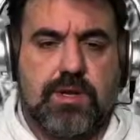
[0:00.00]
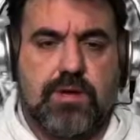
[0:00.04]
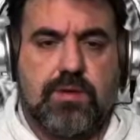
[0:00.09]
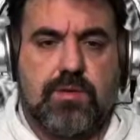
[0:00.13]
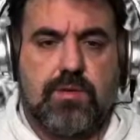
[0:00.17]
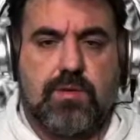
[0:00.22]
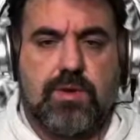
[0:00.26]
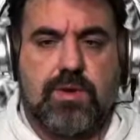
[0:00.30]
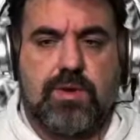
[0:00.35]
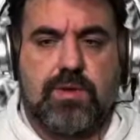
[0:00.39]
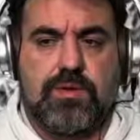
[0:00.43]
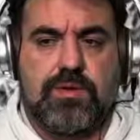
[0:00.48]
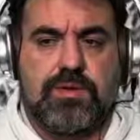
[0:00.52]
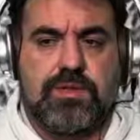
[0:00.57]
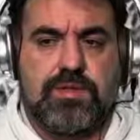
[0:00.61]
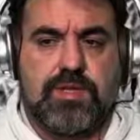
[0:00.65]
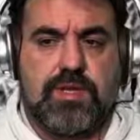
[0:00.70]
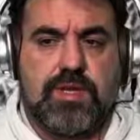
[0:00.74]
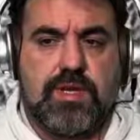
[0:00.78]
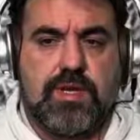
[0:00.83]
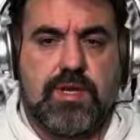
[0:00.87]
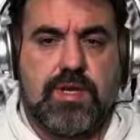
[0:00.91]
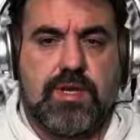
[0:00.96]
when you
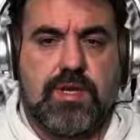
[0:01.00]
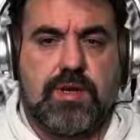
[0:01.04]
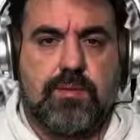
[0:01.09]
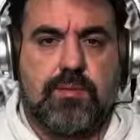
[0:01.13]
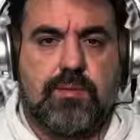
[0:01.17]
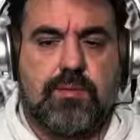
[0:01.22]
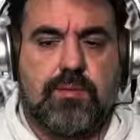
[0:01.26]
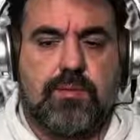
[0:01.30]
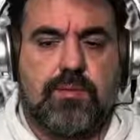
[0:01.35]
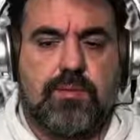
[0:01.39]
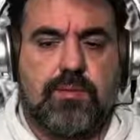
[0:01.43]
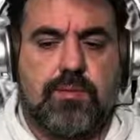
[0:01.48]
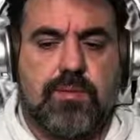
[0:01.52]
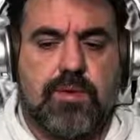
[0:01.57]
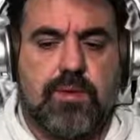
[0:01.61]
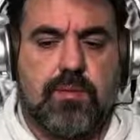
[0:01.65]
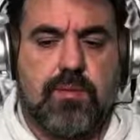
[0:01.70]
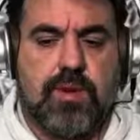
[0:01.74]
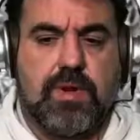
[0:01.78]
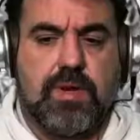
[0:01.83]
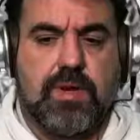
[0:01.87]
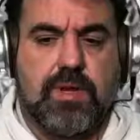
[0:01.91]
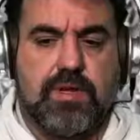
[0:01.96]
see
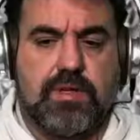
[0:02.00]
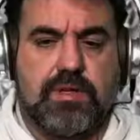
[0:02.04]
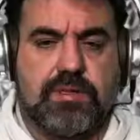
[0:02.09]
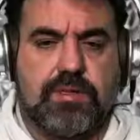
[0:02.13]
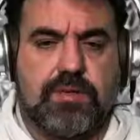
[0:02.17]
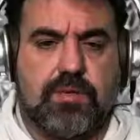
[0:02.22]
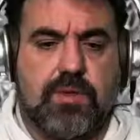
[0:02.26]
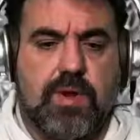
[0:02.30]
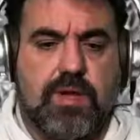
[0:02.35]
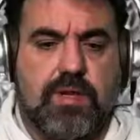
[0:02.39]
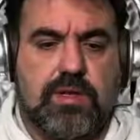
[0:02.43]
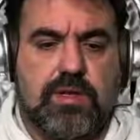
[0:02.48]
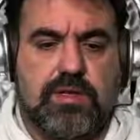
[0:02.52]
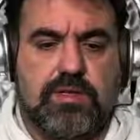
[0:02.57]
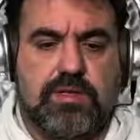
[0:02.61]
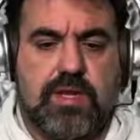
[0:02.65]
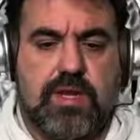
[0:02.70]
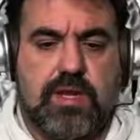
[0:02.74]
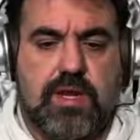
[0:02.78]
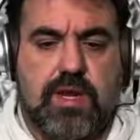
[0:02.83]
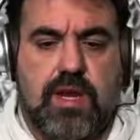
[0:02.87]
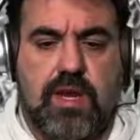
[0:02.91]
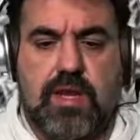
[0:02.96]
comedians directly
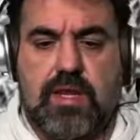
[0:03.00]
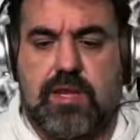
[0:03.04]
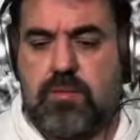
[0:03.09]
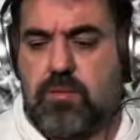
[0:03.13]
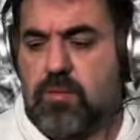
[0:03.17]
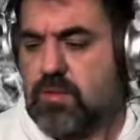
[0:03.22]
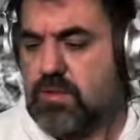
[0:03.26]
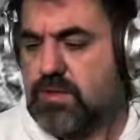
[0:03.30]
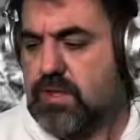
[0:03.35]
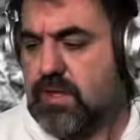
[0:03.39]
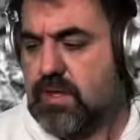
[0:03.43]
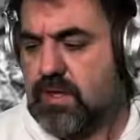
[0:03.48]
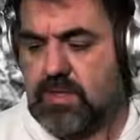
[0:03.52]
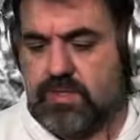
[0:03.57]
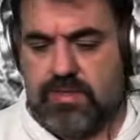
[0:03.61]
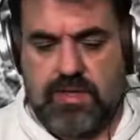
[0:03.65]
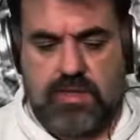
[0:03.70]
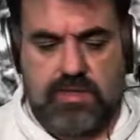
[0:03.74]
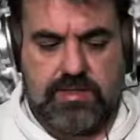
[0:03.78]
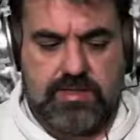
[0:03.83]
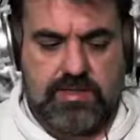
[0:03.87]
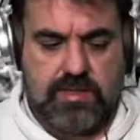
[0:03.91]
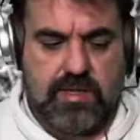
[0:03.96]
saying, "Hey, the more tickets I
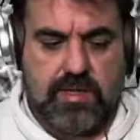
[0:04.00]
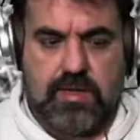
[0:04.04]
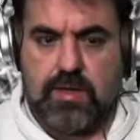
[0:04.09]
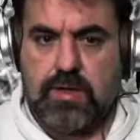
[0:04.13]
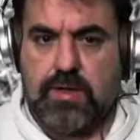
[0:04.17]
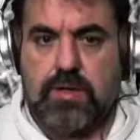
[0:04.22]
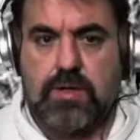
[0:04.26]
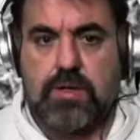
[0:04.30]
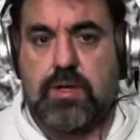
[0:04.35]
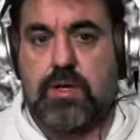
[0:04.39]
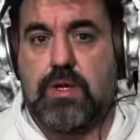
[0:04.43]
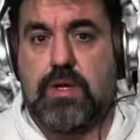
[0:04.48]
sell,